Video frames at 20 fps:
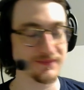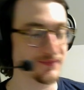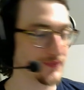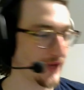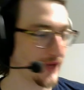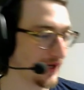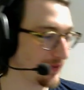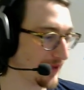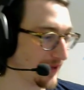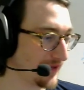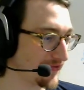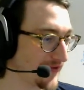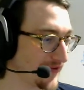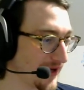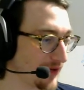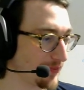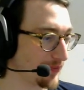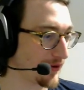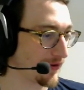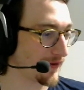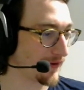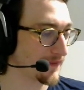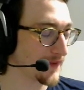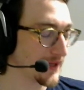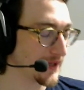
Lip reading: Not a bad setup at all.